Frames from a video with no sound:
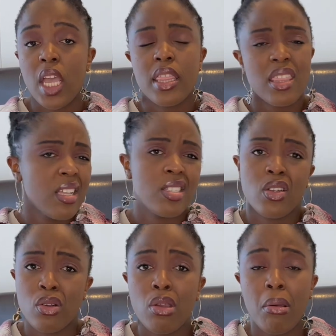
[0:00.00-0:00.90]
things are
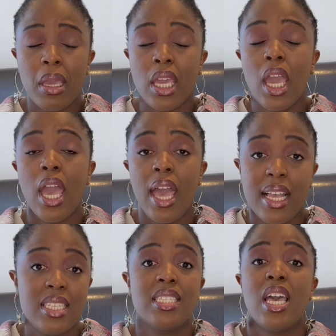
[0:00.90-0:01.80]
not going
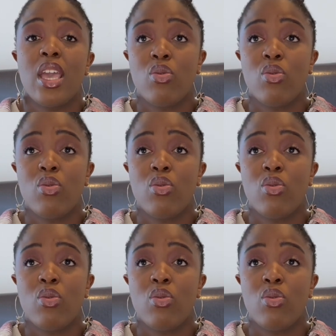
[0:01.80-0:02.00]
as I